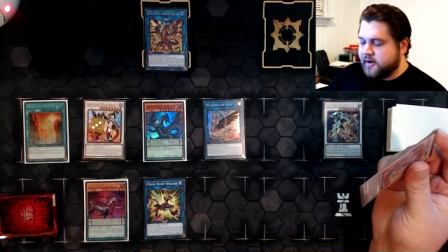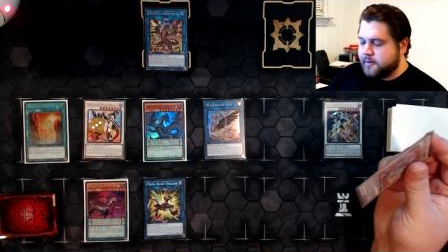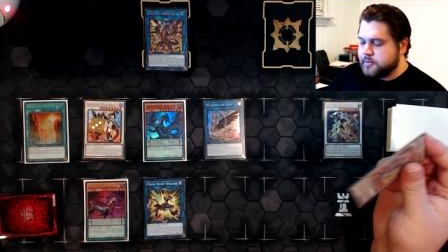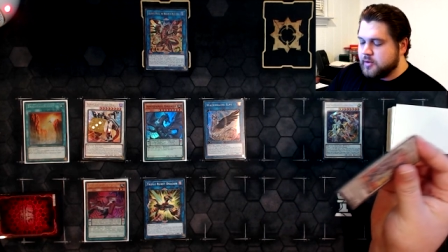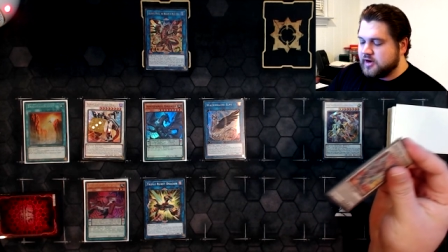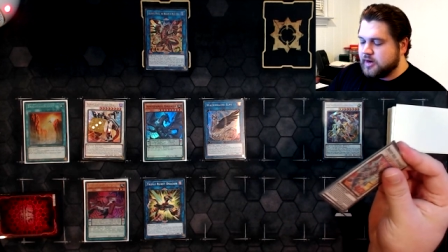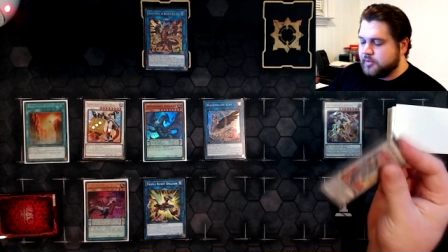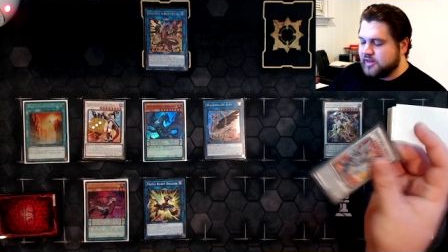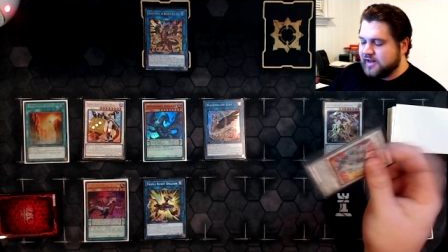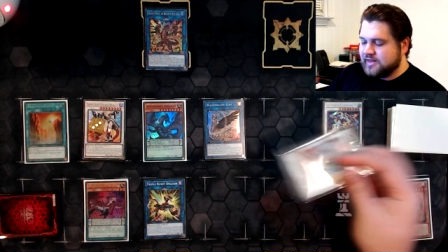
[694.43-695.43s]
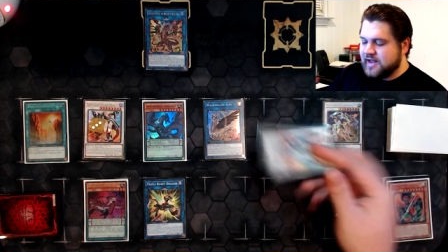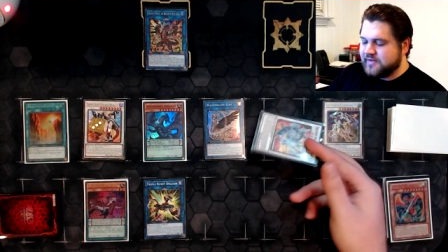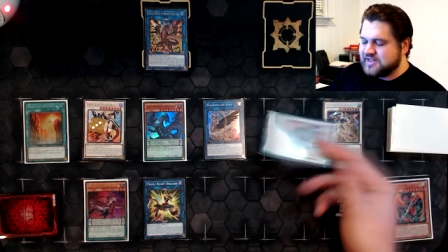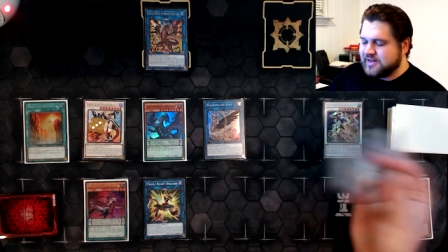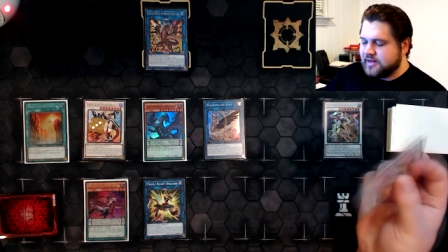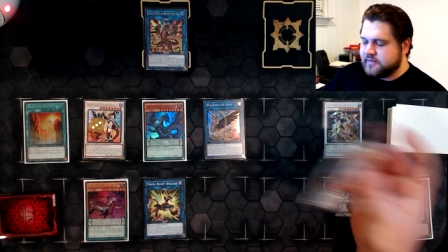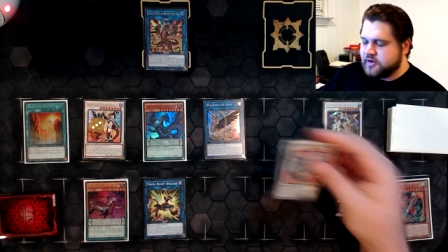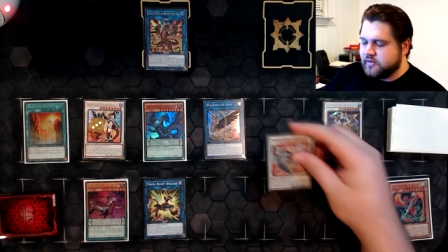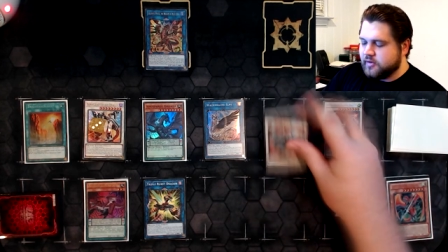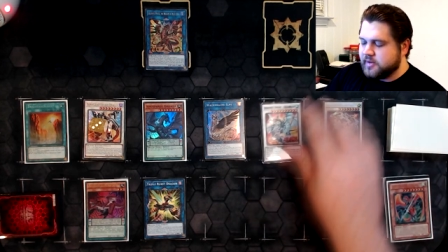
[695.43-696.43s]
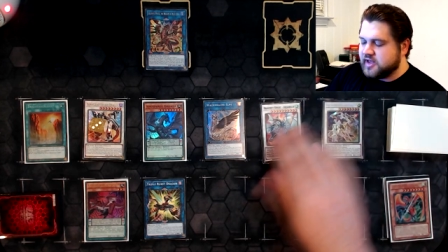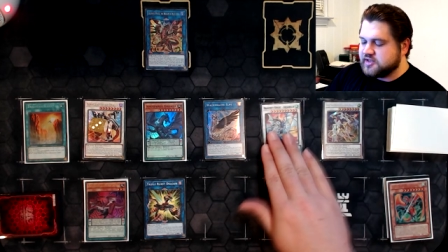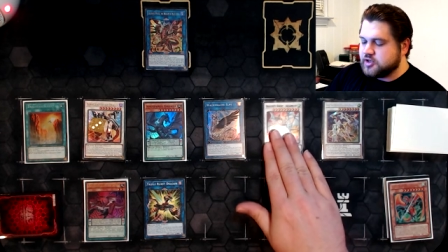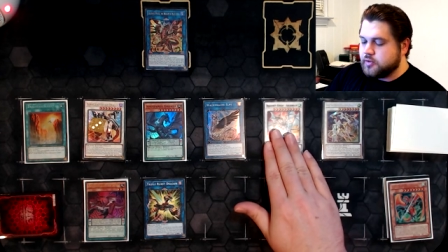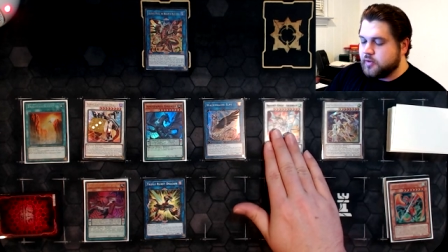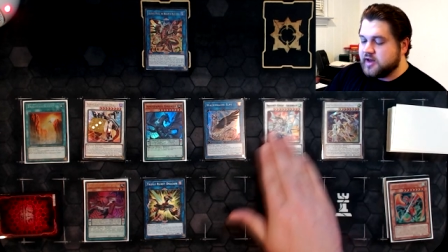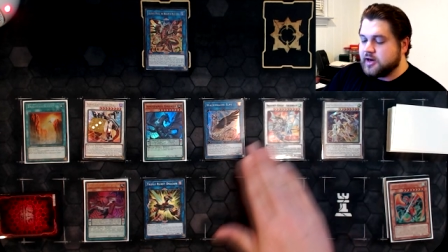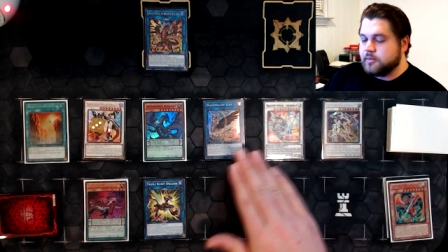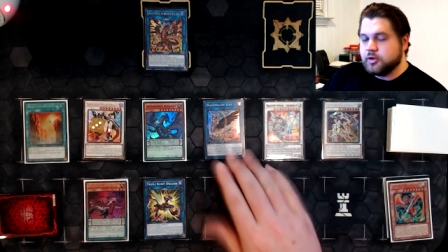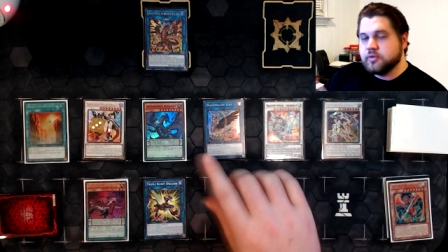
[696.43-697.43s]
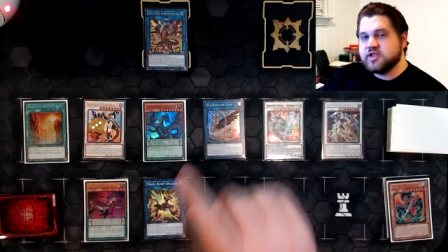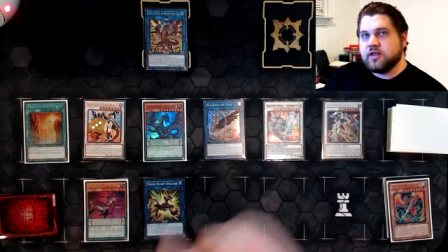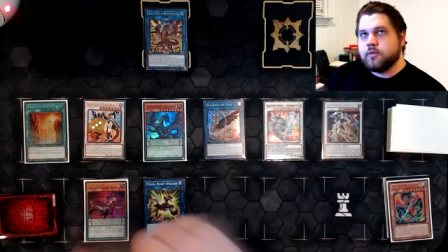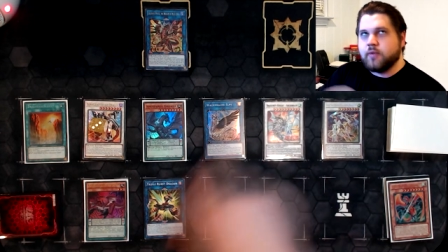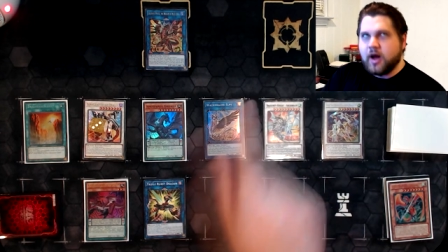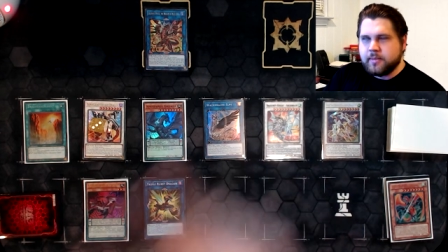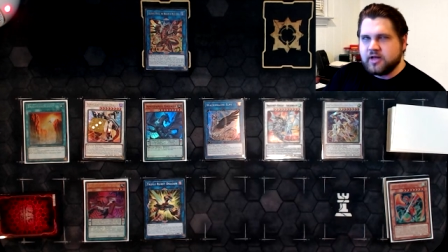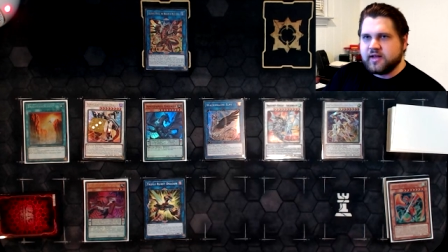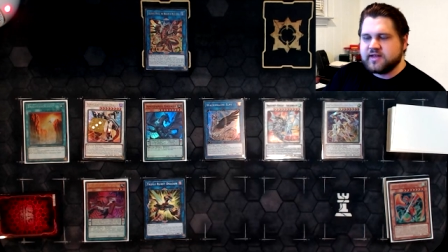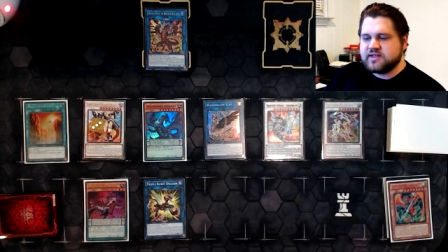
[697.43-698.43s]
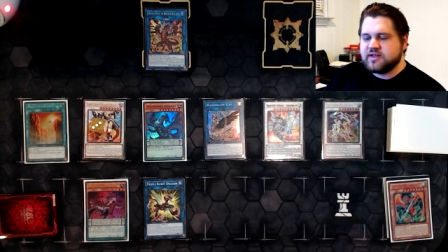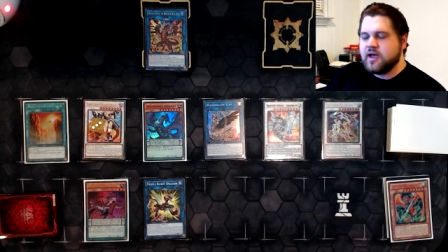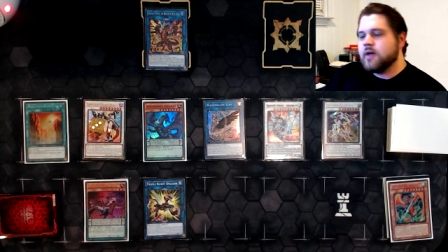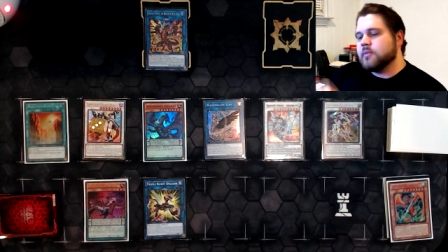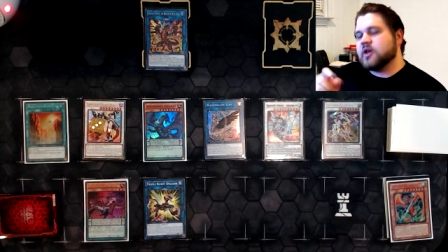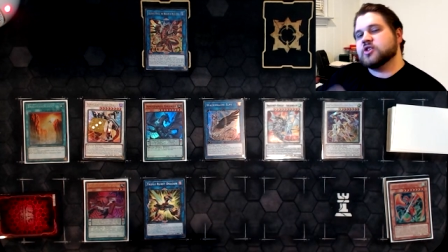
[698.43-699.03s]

Um, you end up with, like, Leyvaten left over because you end up losing the Romulus,